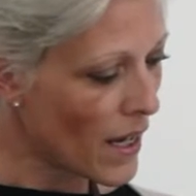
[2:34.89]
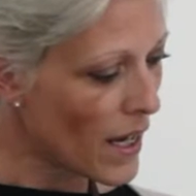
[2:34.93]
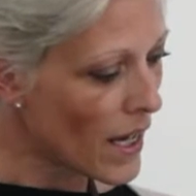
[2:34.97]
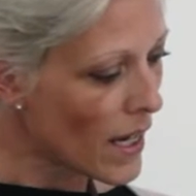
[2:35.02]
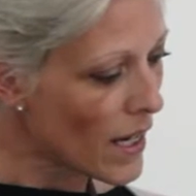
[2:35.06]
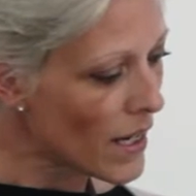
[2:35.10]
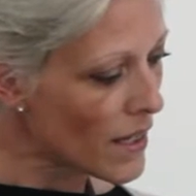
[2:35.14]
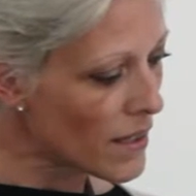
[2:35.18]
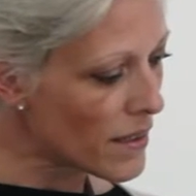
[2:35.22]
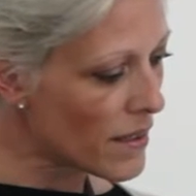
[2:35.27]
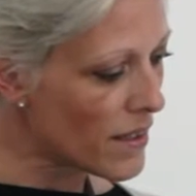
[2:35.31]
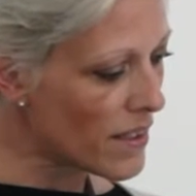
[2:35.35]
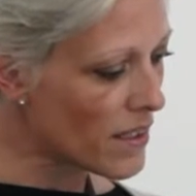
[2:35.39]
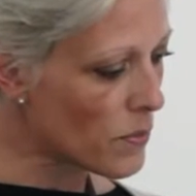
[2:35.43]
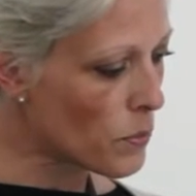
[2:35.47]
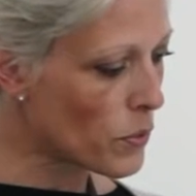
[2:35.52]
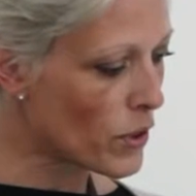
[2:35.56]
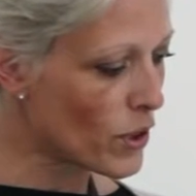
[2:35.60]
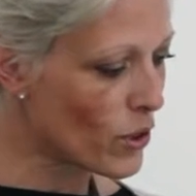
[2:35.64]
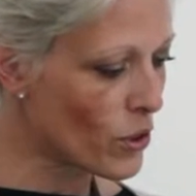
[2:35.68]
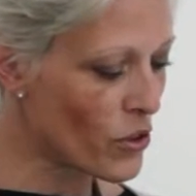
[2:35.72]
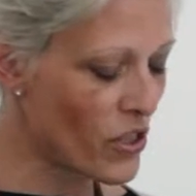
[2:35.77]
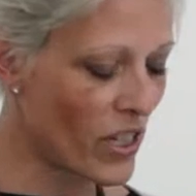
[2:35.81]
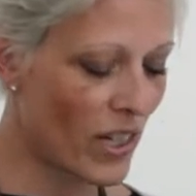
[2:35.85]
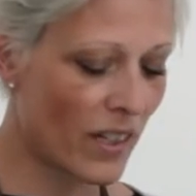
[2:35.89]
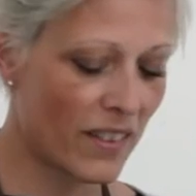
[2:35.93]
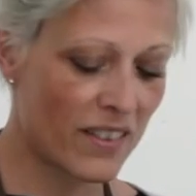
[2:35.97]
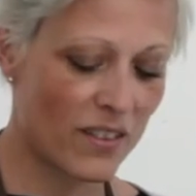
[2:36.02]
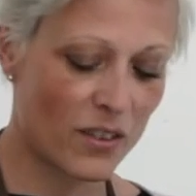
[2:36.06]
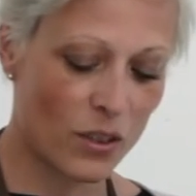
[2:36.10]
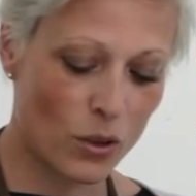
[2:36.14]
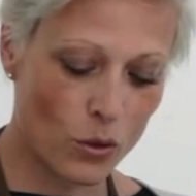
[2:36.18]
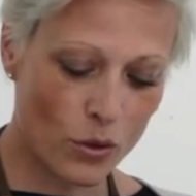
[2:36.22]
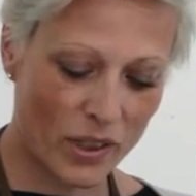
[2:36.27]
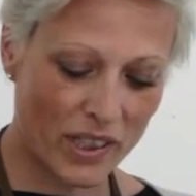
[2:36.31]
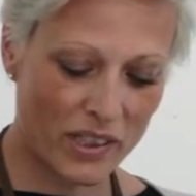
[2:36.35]
In these projects,
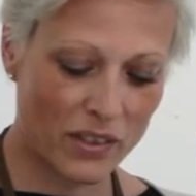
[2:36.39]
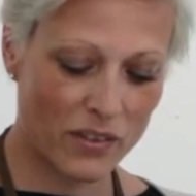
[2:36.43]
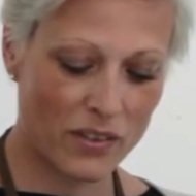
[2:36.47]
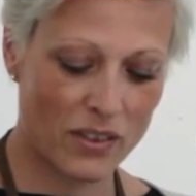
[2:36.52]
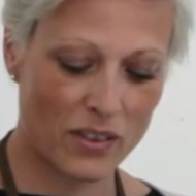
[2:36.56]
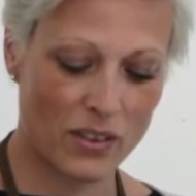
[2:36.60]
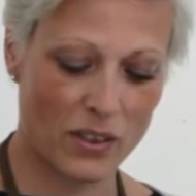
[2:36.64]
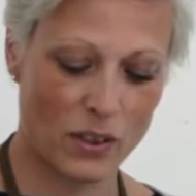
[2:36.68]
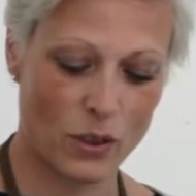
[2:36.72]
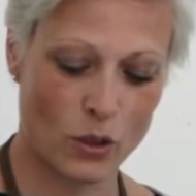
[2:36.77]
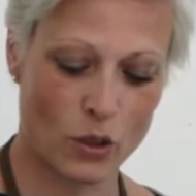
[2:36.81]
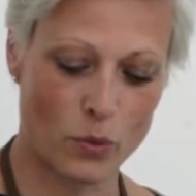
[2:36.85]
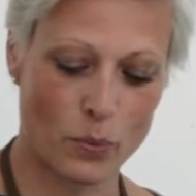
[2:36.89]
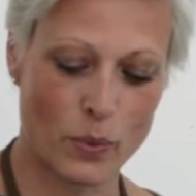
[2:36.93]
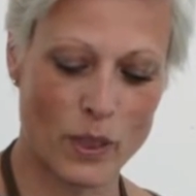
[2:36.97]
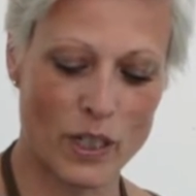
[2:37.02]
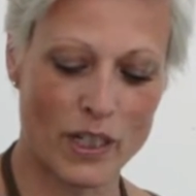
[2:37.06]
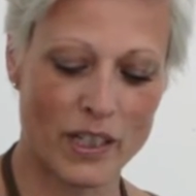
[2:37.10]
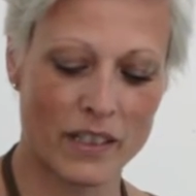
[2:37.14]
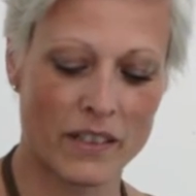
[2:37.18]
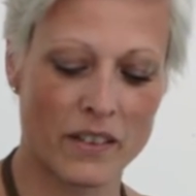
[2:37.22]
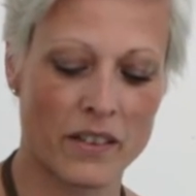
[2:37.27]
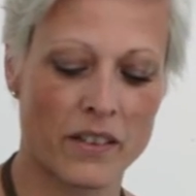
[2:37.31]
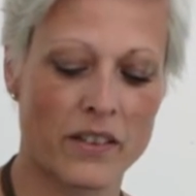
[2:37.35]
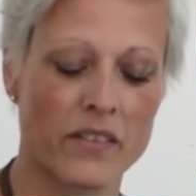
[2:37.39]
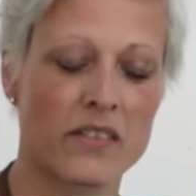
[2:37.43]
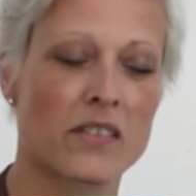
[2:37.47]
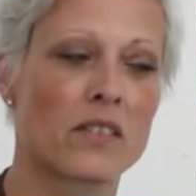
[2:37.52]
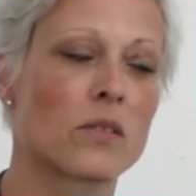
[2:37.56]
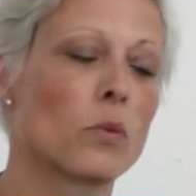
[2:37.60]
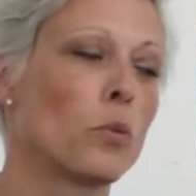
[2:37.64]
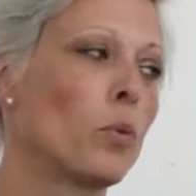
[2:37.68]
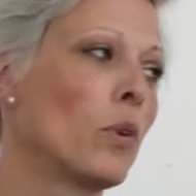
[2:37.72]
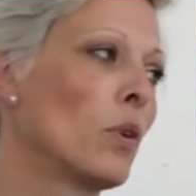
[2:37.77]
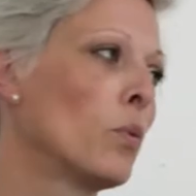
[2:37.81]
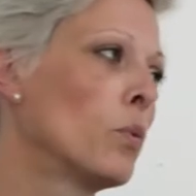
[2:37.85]
you and your partners
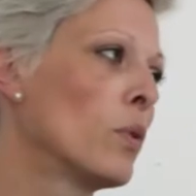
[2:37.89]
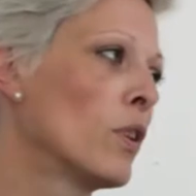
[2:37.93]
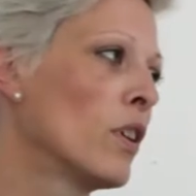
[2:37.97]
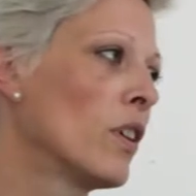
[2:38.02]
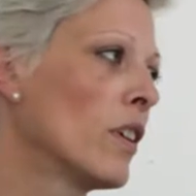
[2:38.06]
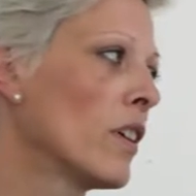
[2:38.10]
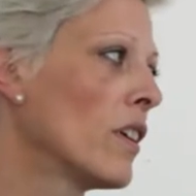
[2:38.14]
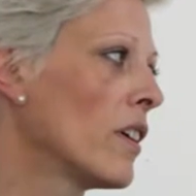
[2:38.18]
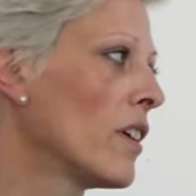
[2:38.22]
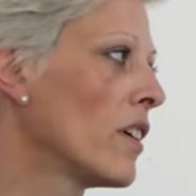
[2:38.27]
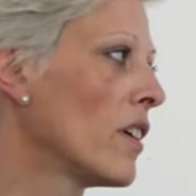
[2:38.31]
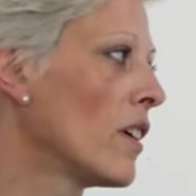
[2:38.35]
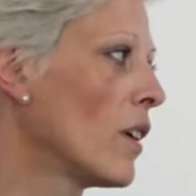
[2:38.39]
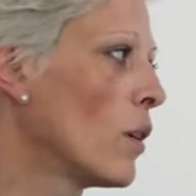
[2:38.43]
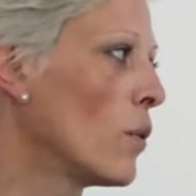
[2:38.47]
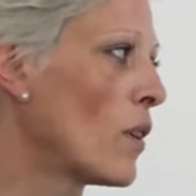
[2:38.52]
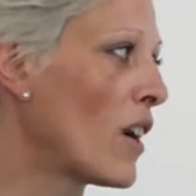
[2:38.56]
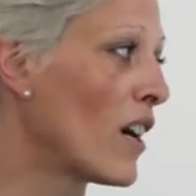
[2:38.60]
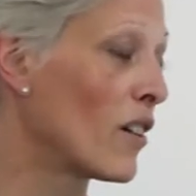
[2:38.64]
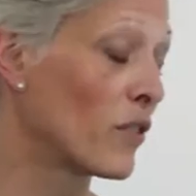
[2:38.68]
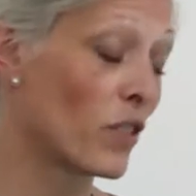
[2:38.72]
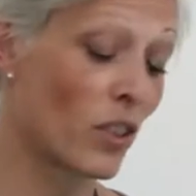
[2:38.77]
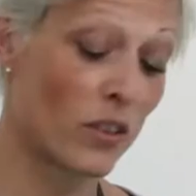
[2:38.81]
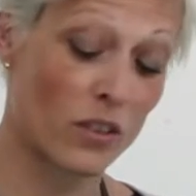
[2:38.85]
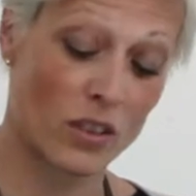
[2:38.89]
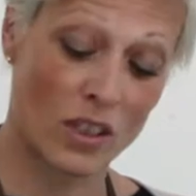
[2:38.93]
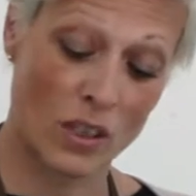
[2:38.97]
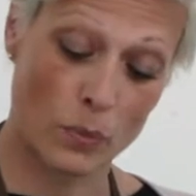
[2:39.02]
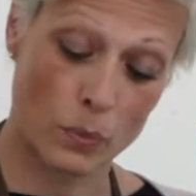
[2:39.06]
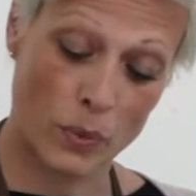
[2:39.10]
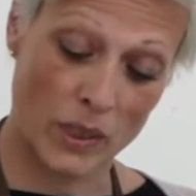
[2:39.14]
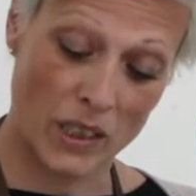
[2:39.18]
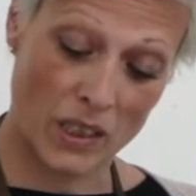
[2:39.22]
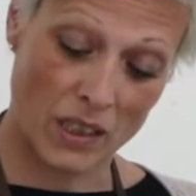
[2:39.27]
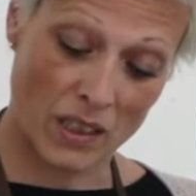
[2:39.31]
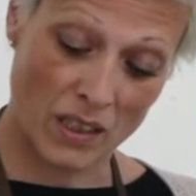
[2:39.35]
will work around a
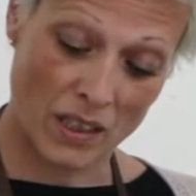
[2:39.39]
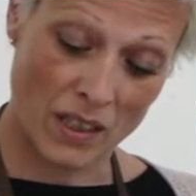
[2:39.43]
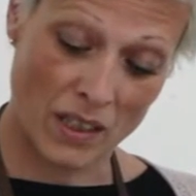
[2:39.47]
topic